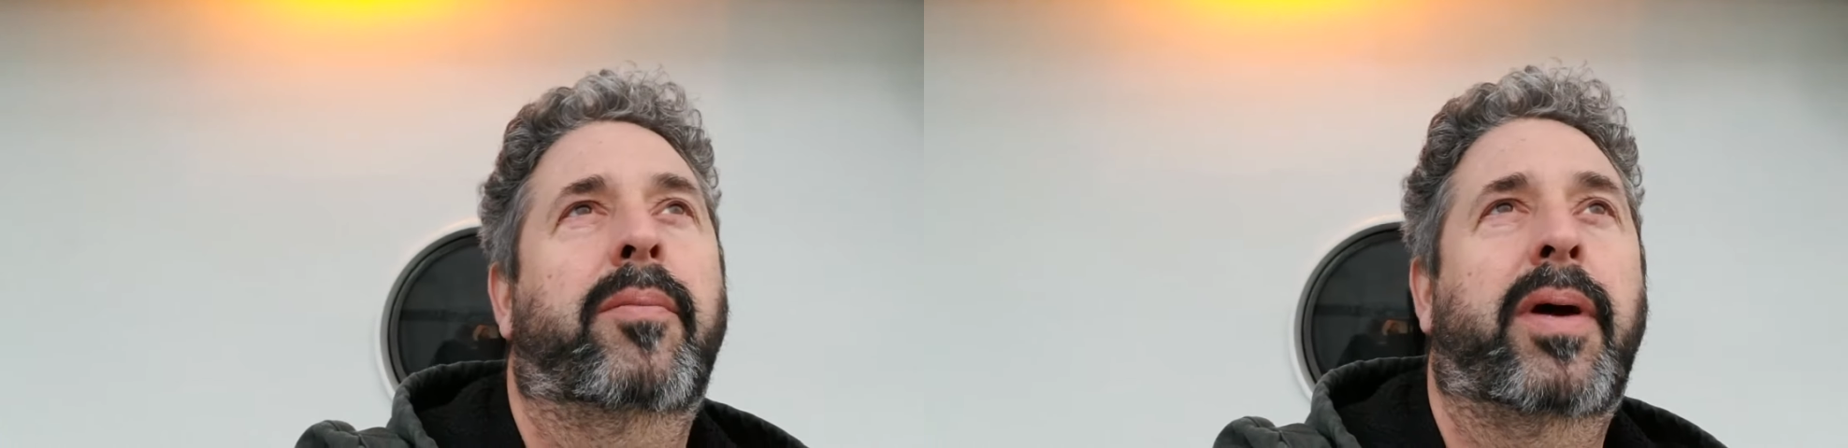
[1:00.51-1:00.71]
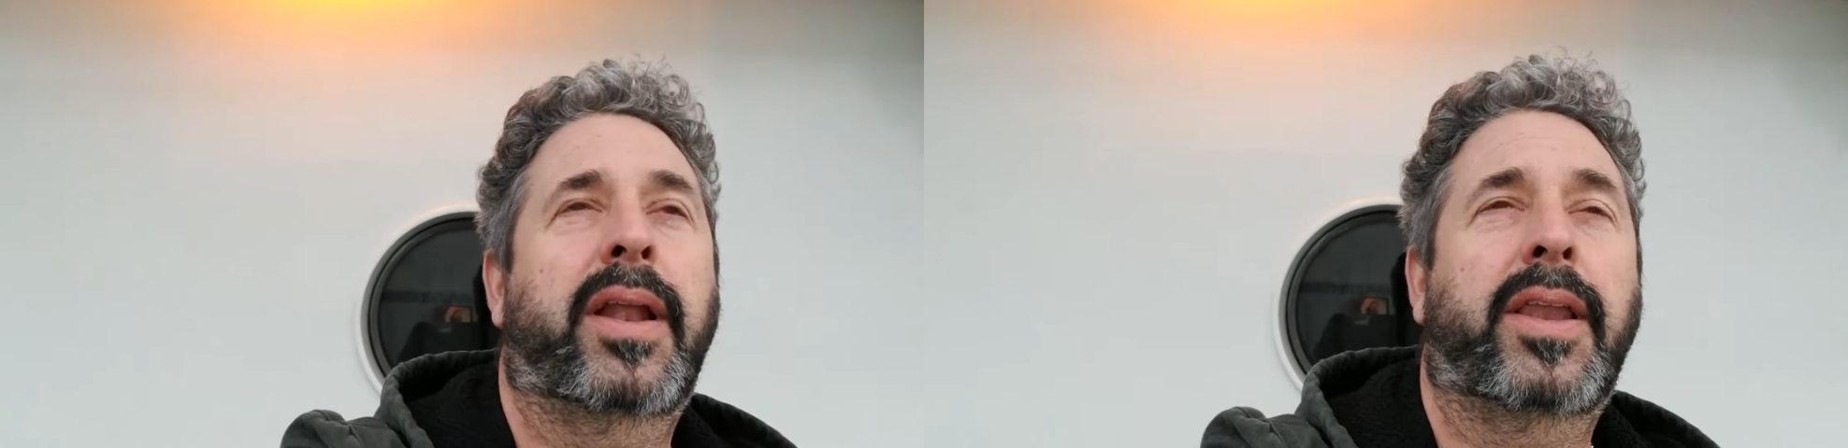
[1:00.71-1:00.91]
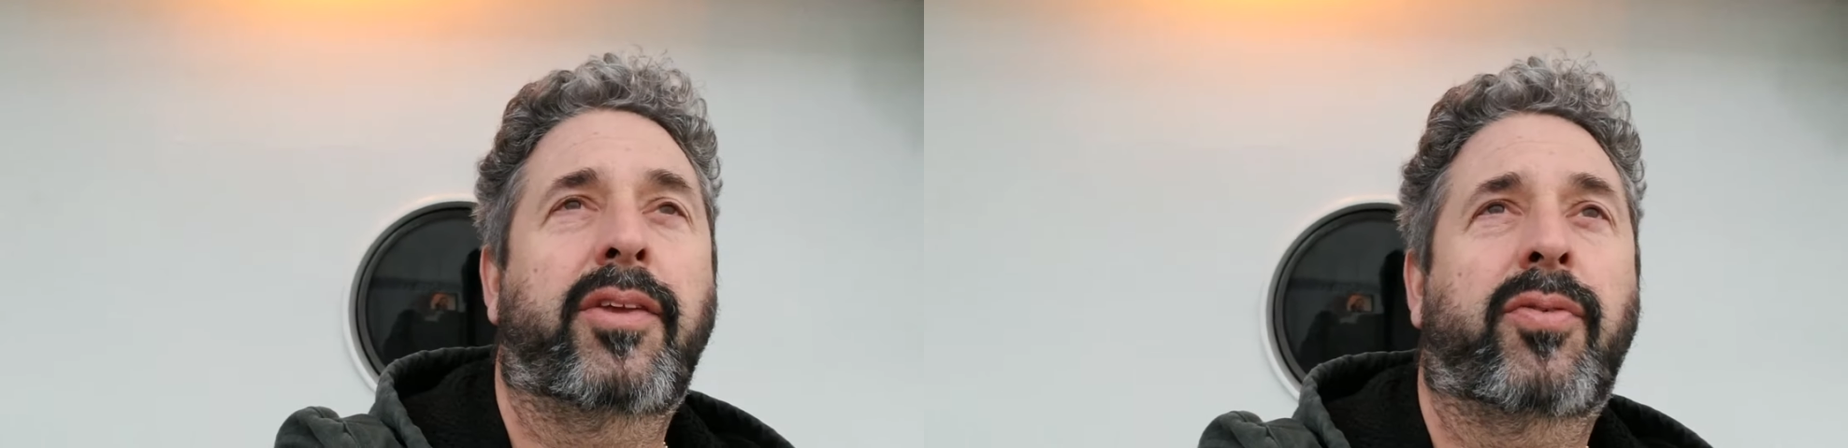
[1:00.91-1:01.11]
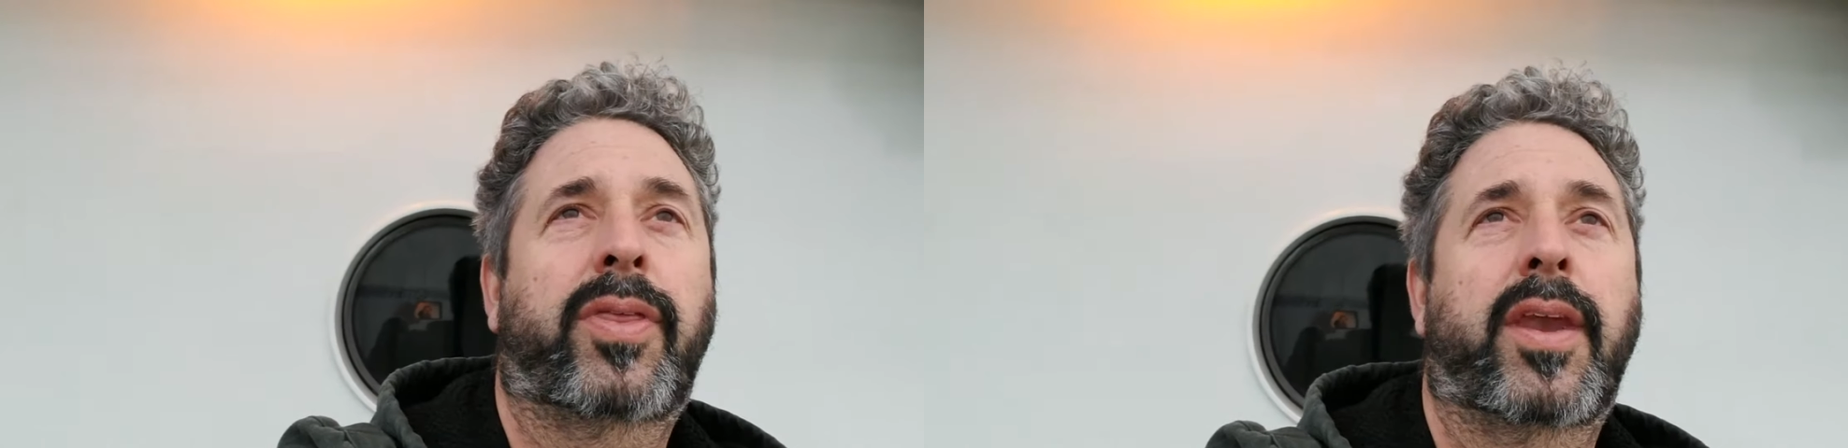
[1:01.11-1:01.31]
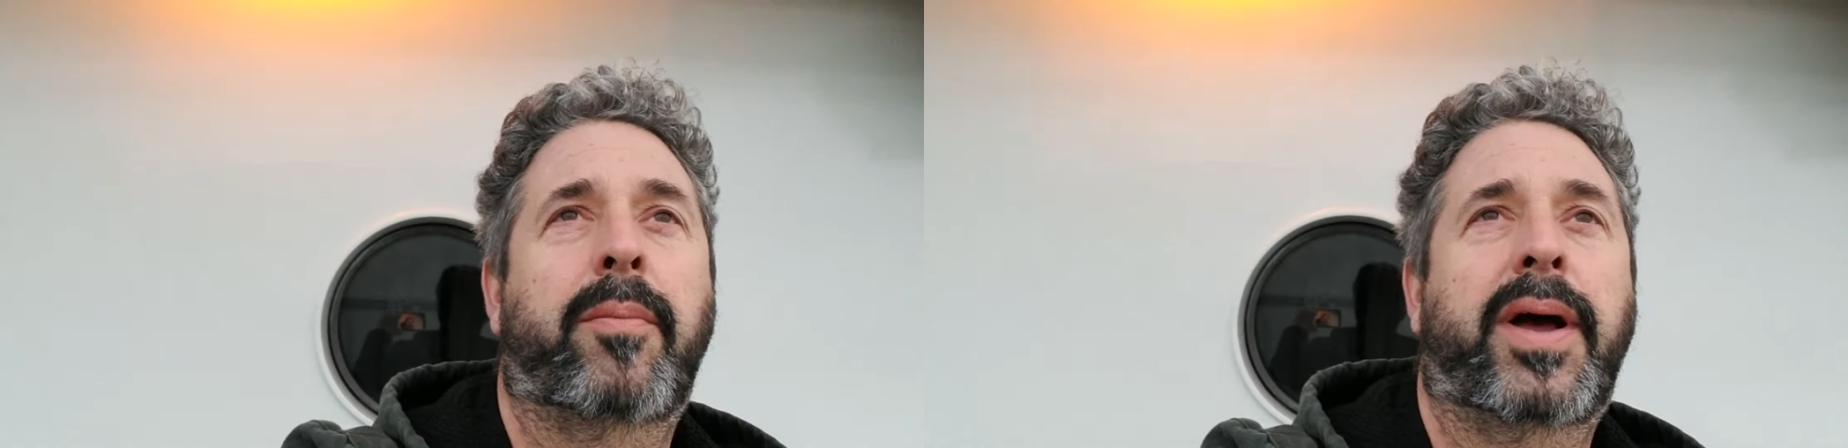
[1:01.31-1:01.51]
but at least
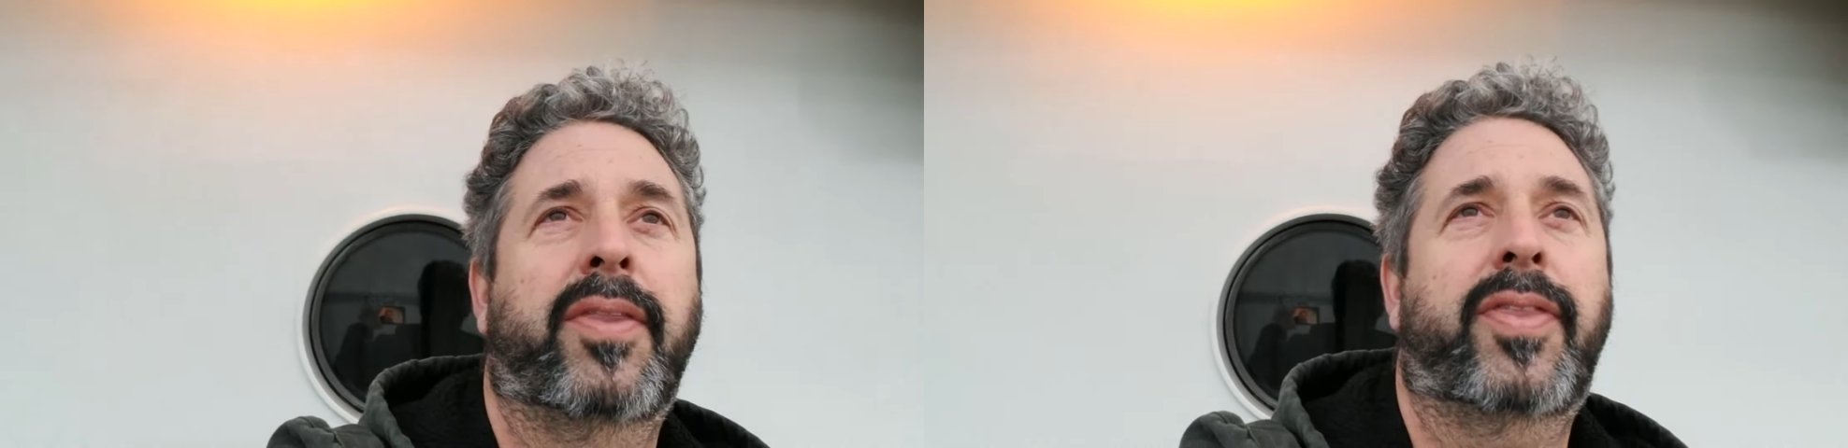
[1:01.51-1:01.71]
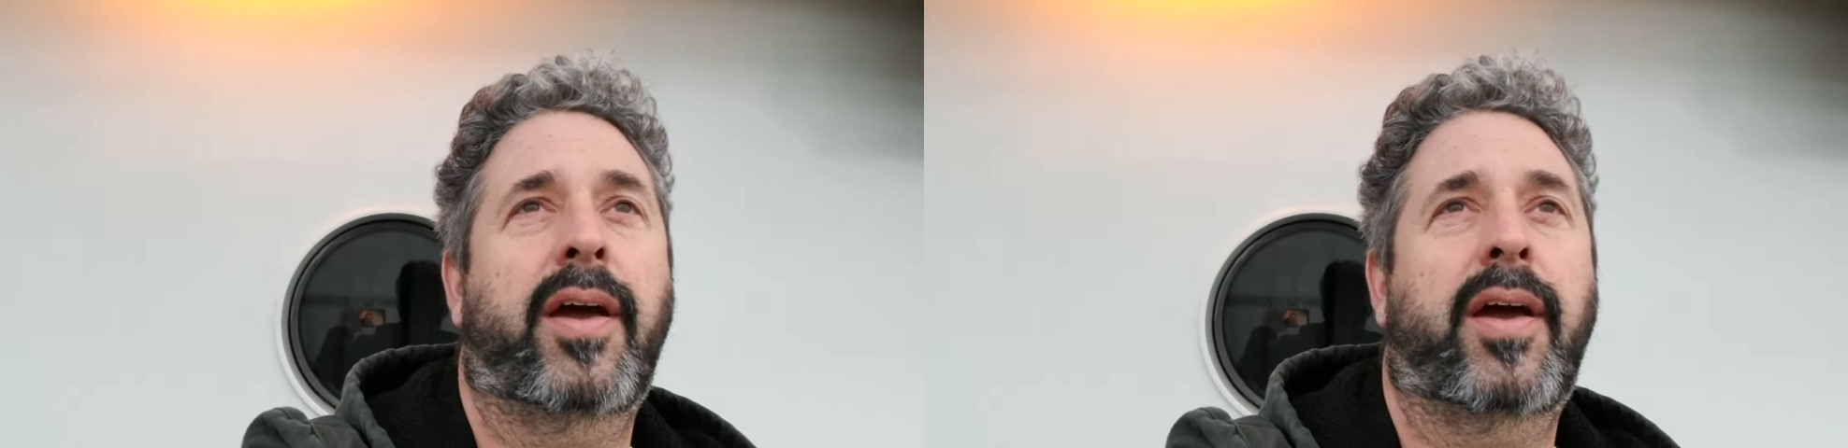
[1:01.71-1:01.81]
within a month,